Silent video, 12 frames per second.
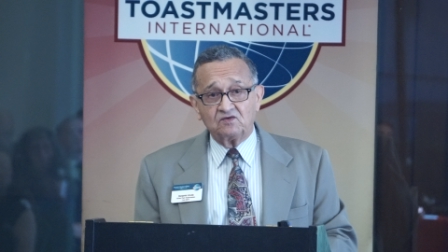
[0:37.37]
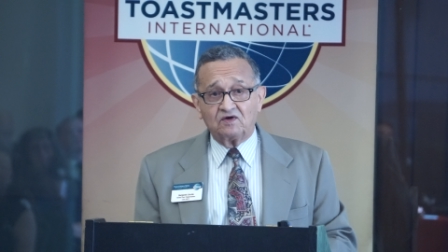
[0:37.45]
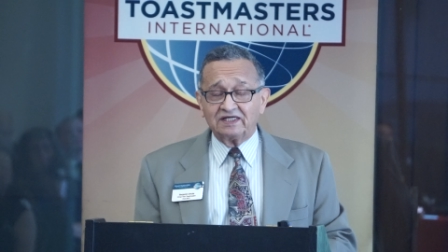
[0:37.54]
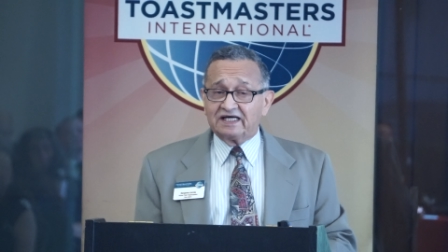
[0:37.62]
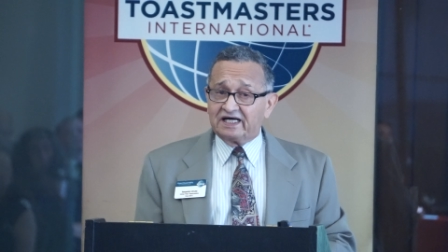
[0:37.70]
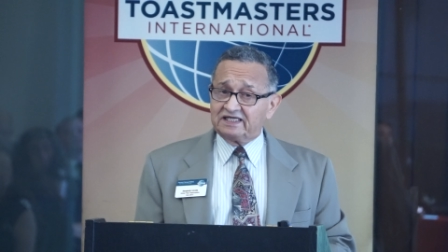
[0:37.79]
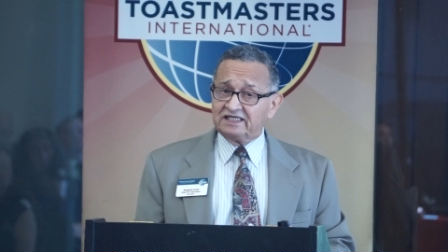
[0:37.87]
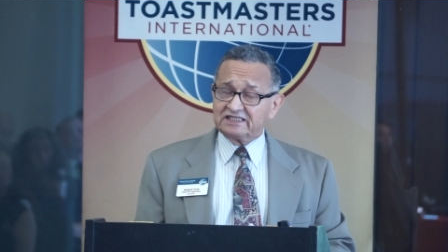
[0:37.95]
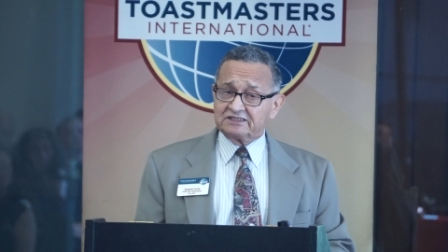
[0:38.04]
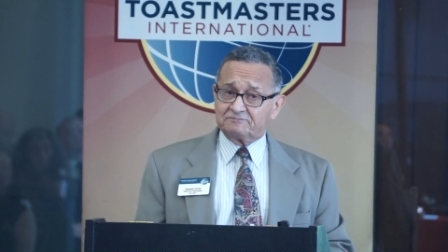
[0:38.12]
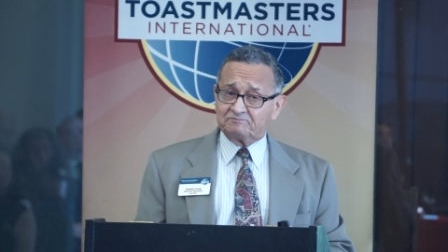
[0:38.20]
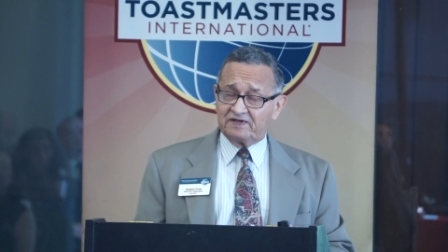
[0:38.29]
well, I
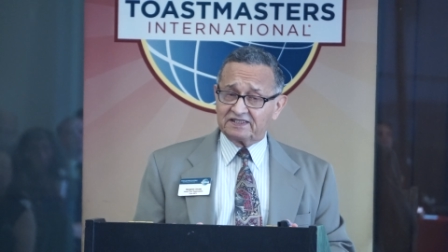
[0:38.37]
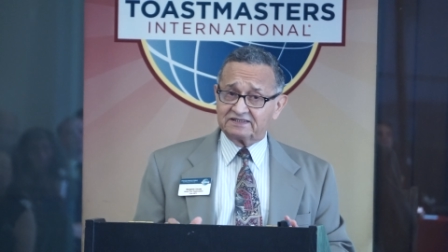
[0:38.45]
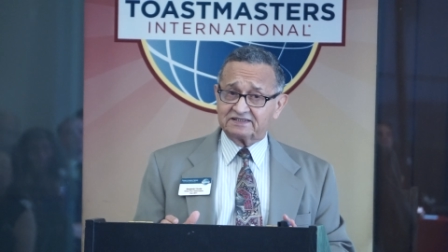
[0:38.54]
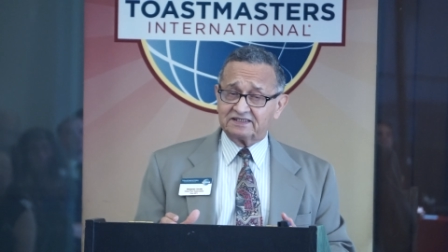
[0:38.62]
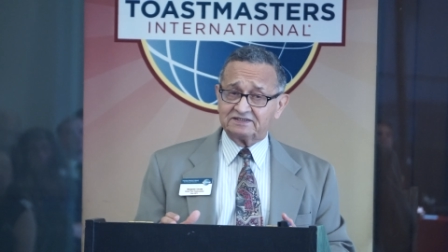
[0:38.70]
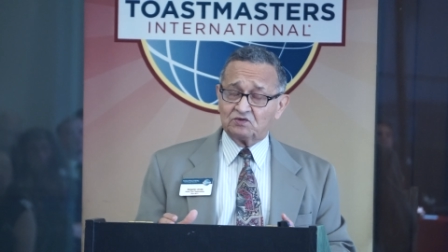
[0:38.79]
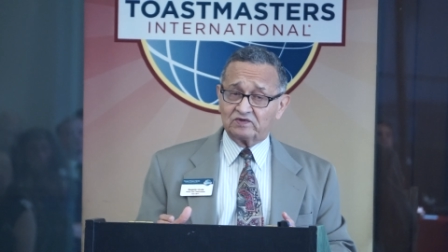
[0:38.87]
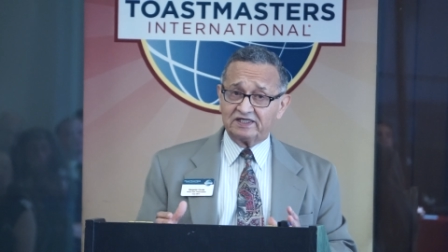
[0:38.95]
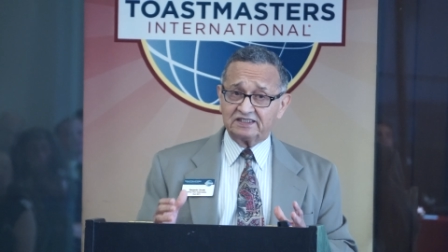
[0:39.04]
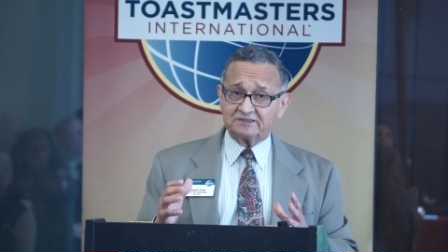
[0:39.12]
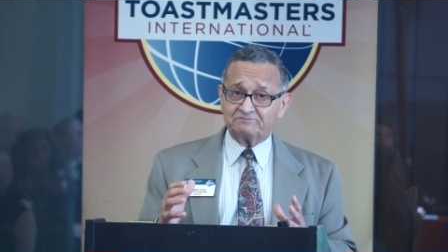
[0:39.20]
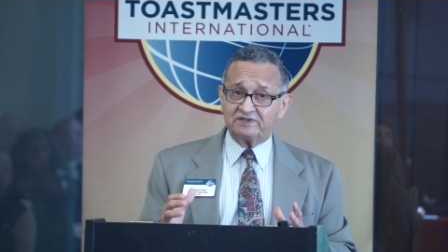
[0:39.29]
expected,
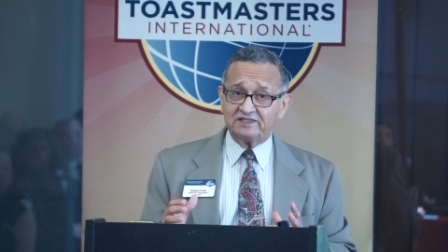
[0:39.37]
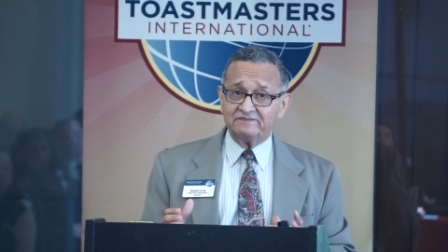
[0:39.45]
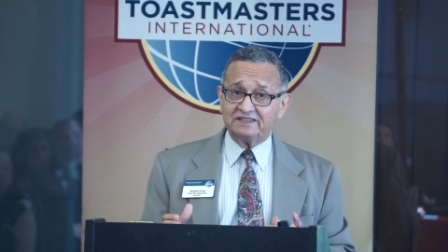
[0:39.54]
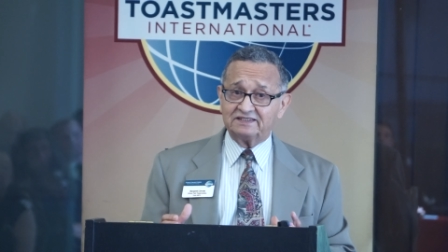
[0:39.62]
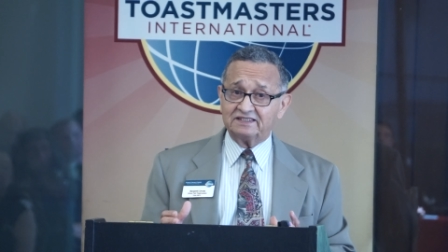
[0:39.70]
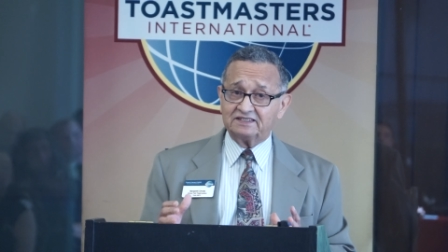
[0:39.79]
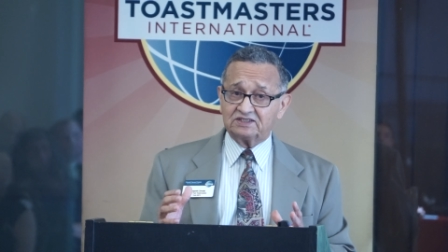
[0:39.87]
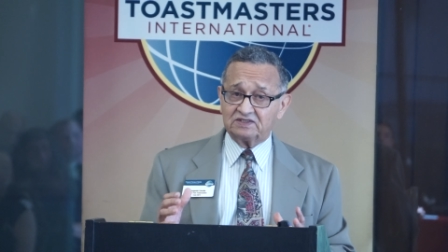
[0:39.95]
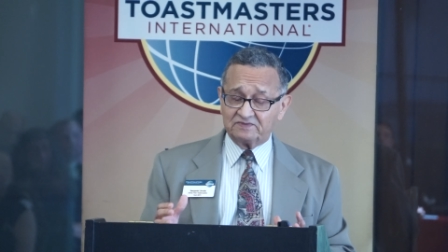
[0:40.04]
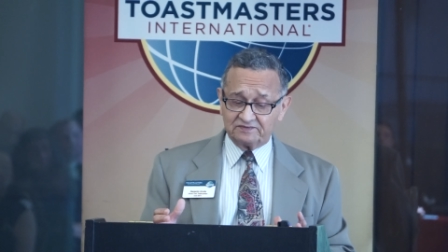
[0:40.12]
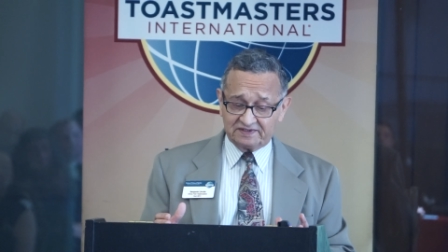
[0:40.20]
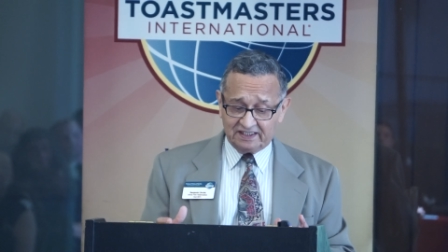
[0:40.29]
we're experimenting
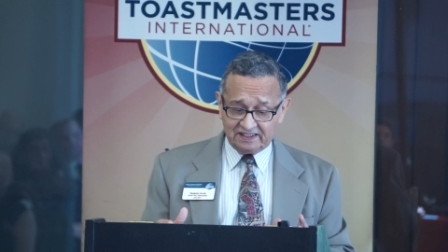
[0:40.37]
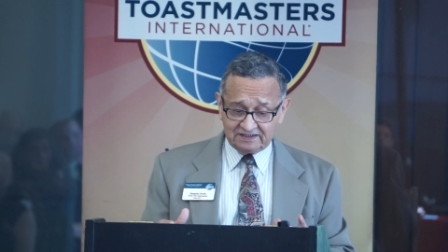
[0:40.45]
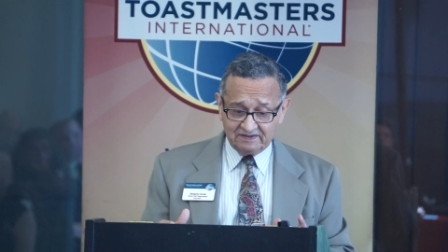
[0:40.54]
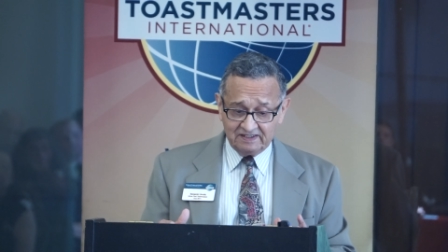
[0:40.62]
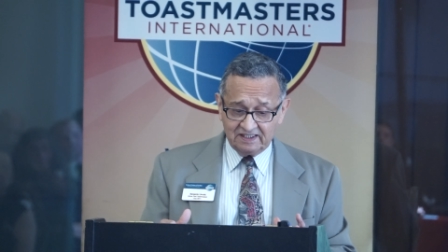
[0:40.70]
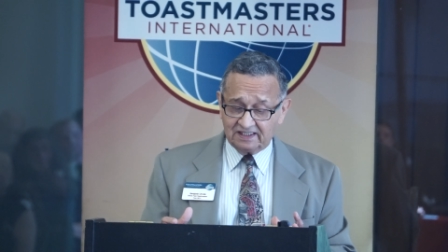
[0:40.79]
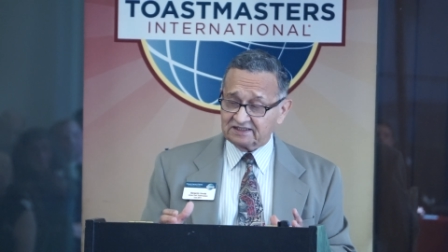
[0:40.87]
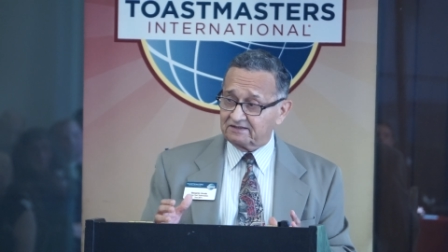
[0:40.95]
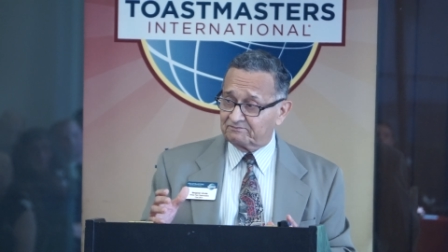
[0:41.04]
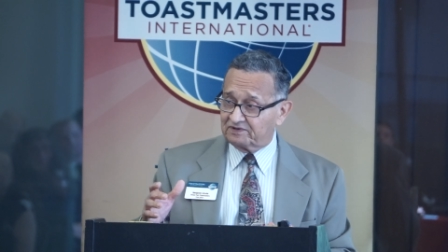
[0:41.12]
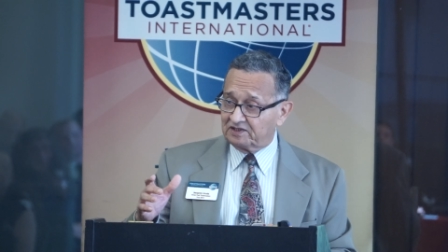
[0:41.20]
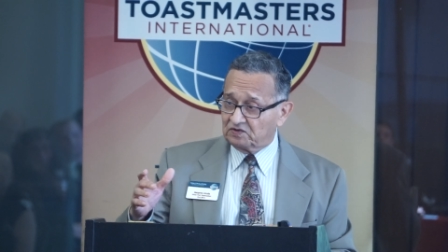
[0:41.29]
some of that as
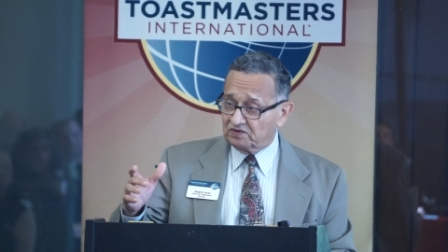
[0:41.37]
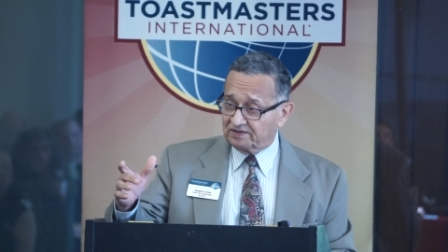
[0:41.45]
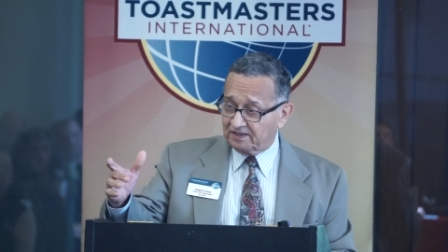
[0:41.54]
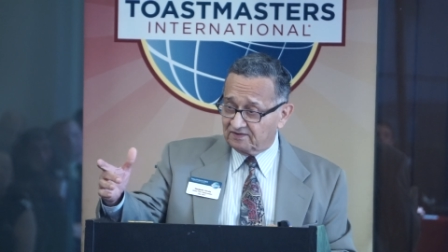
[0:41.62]
a prelude.